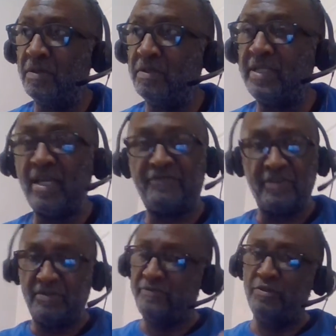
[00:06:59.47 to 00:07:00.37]
Now,
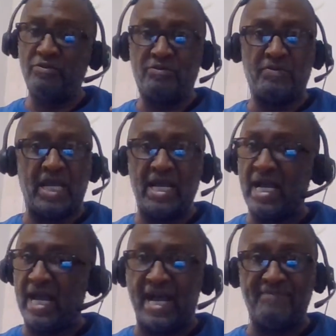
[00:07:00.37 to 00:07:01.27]
if you
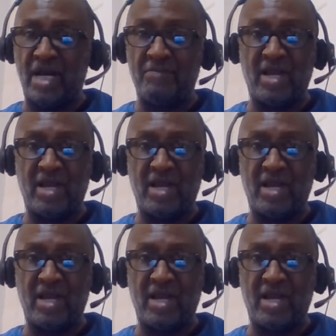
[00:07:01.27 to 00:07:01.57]
I'm